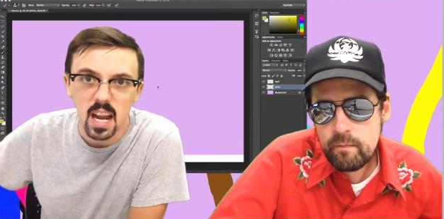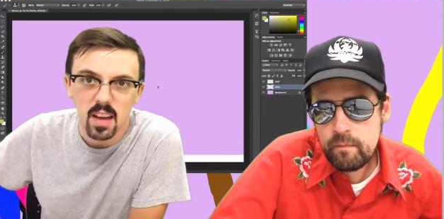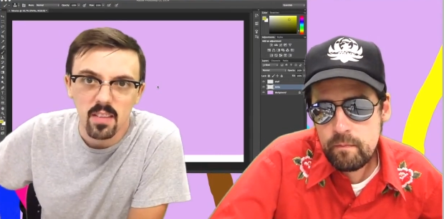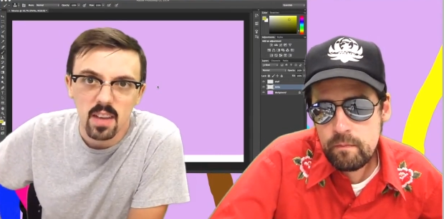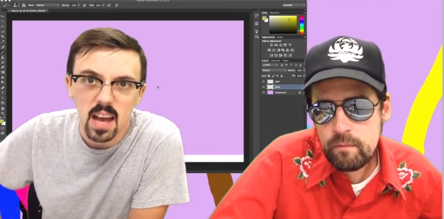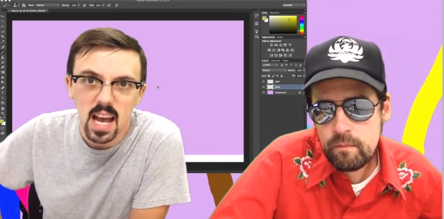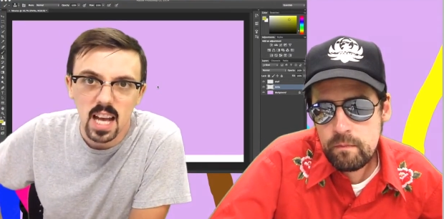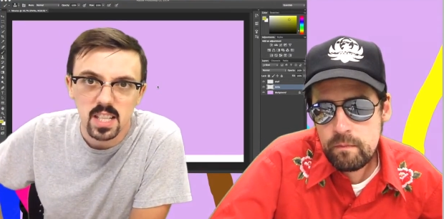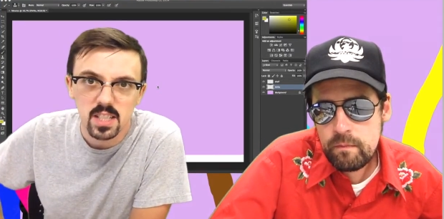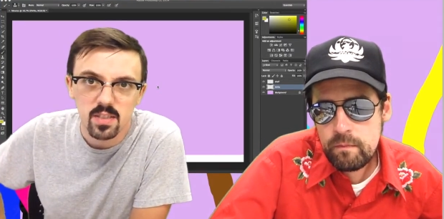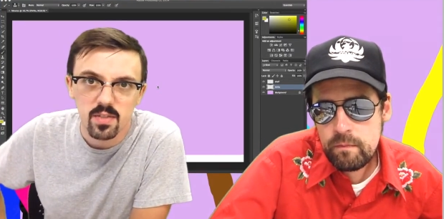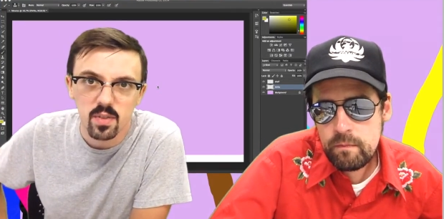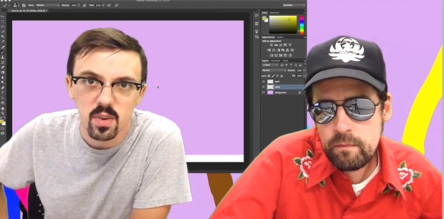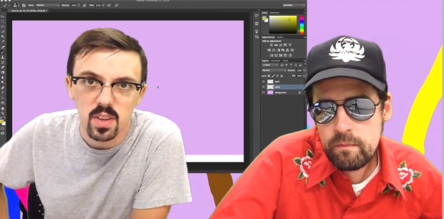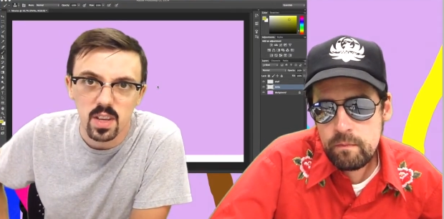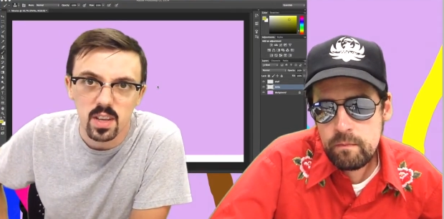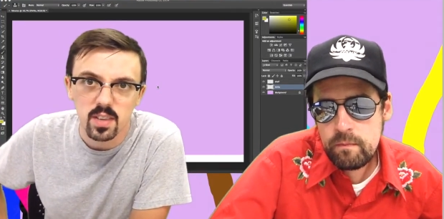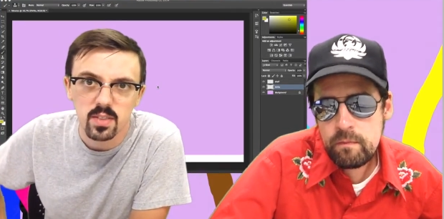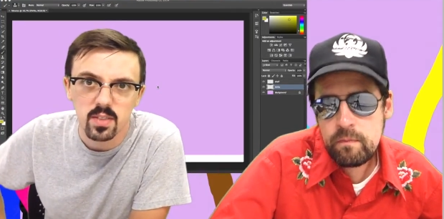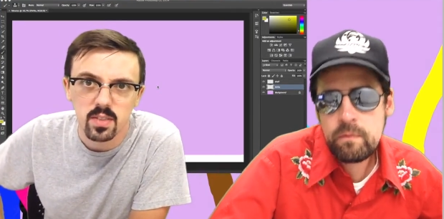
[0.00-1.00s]
Speaker 1: I've asked for
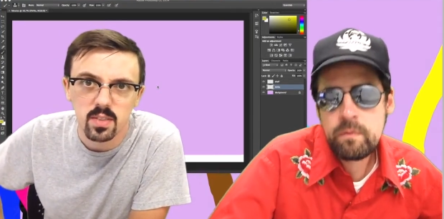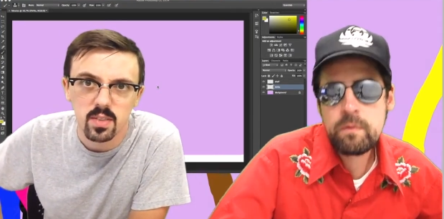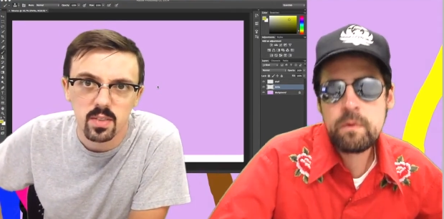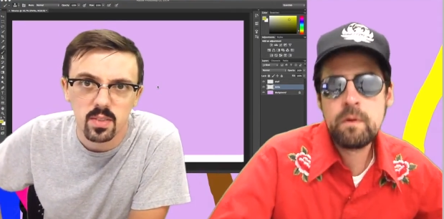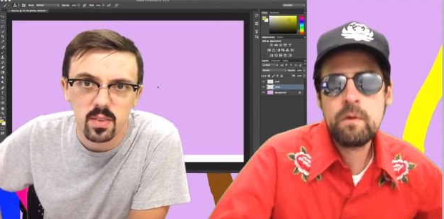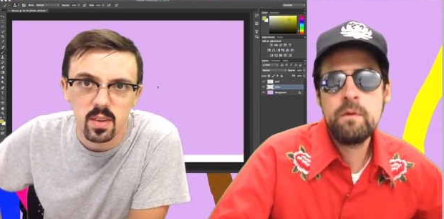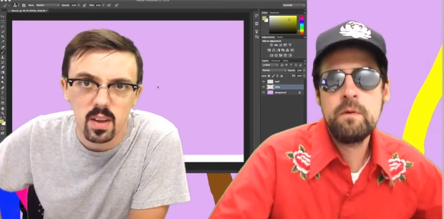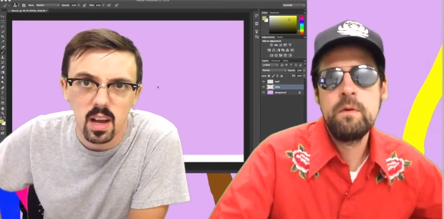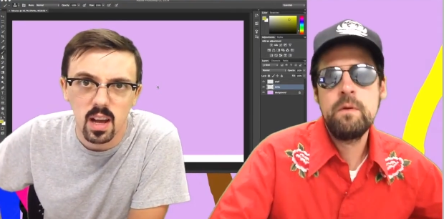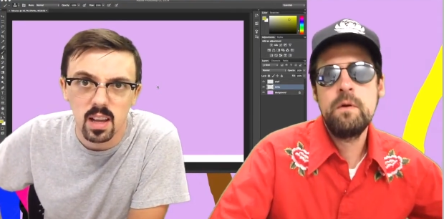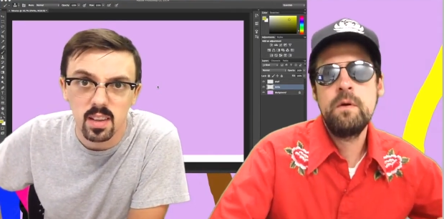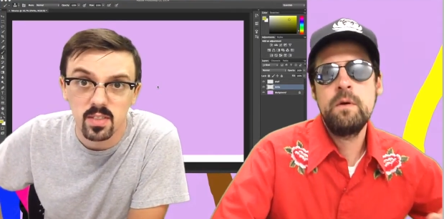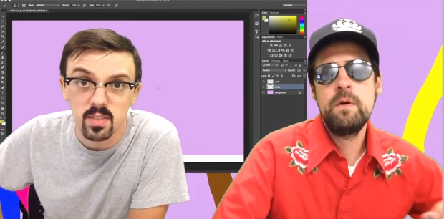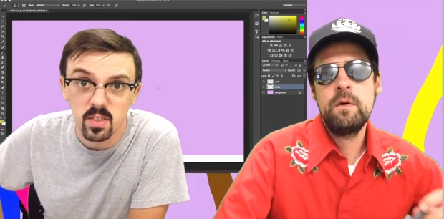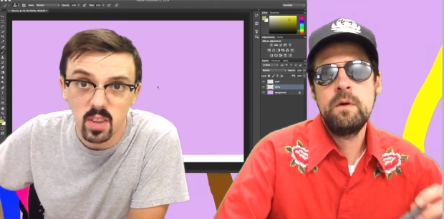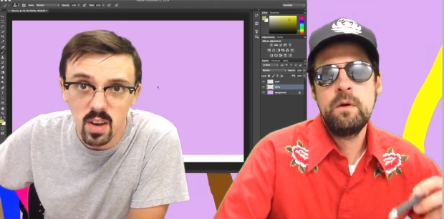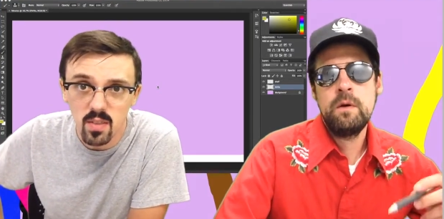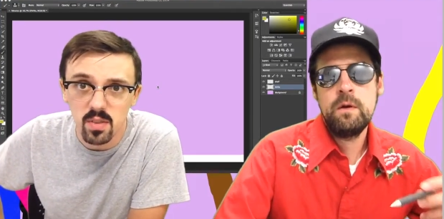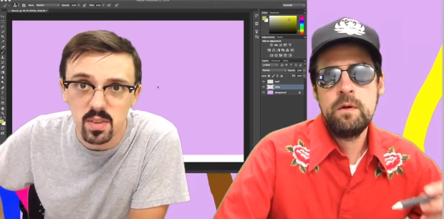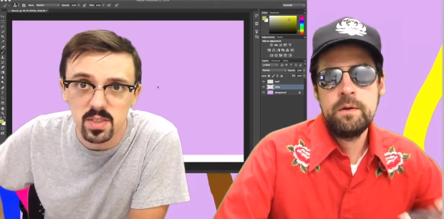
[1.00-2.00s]
this uh,
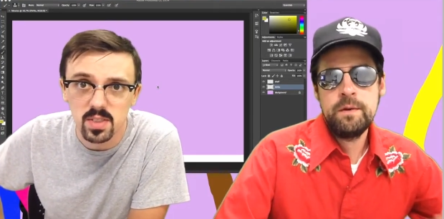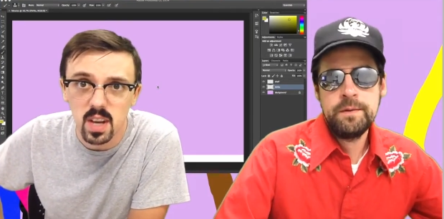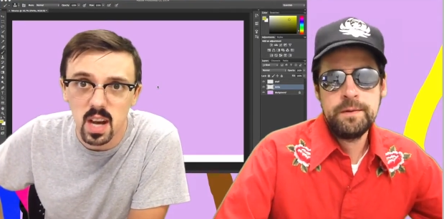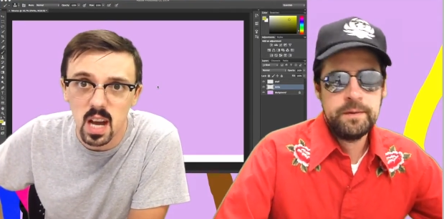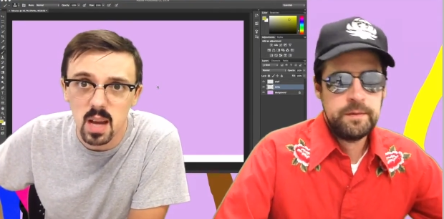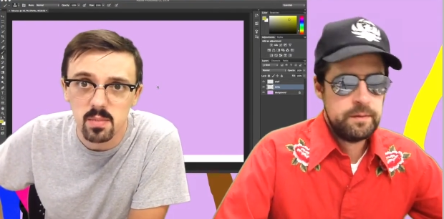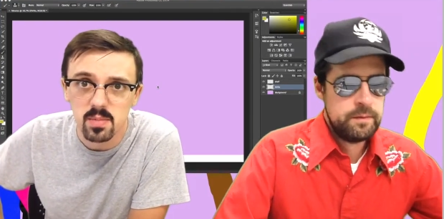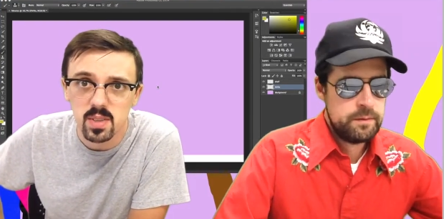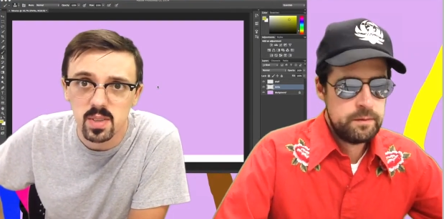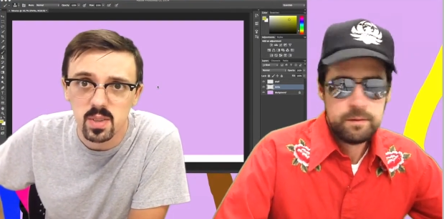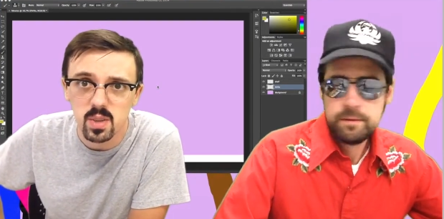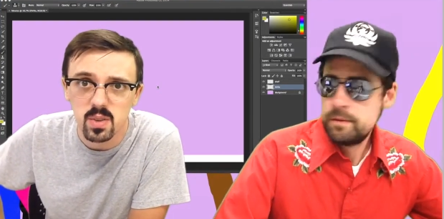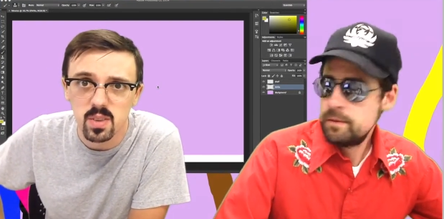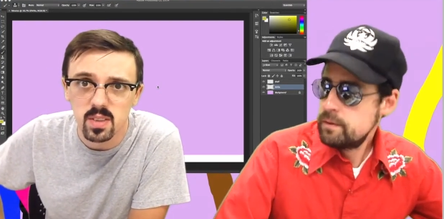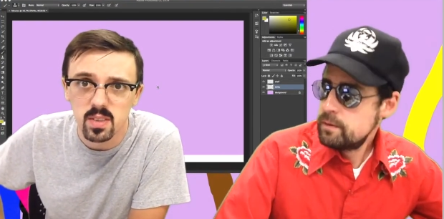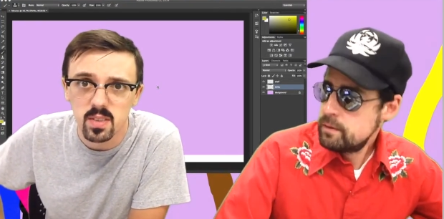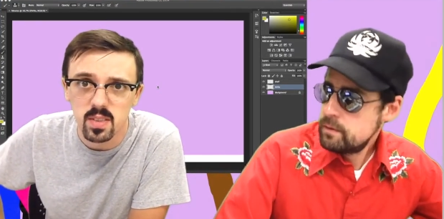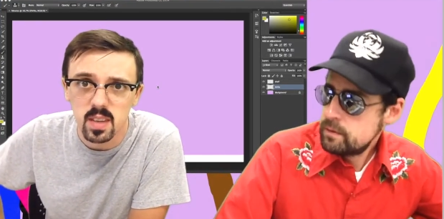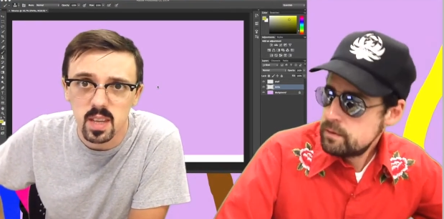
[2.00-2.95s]
several times to do this